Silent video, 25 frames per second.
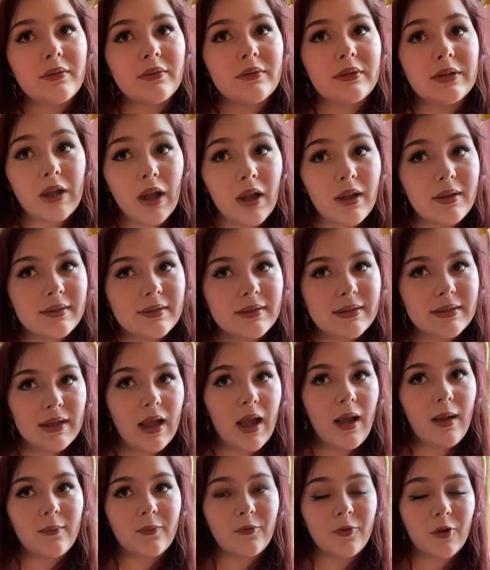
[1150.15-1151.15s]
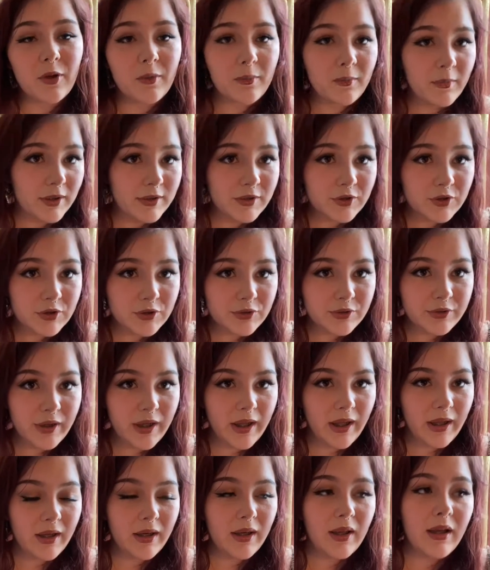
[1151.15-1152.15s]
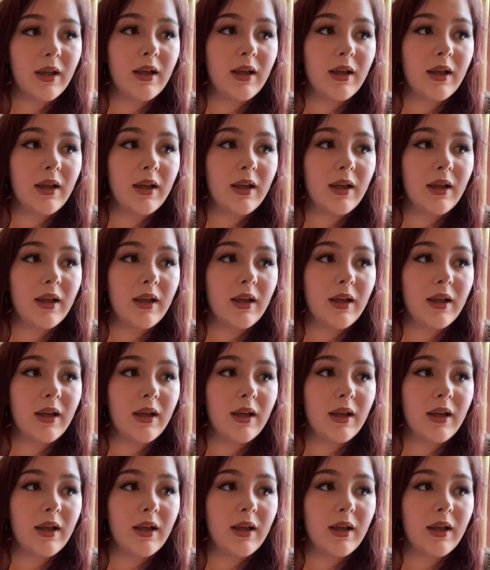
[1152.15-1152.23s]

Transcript: non-stop for a month straight,